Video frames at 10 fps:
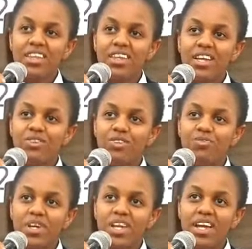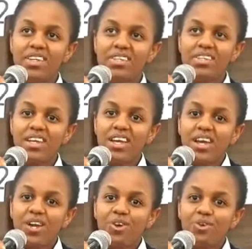Then I told my dad,
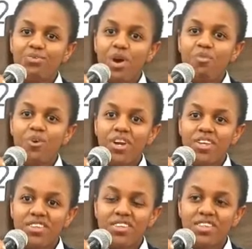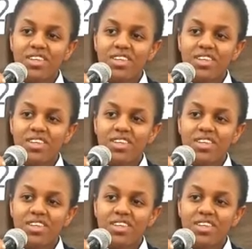you farm oranges,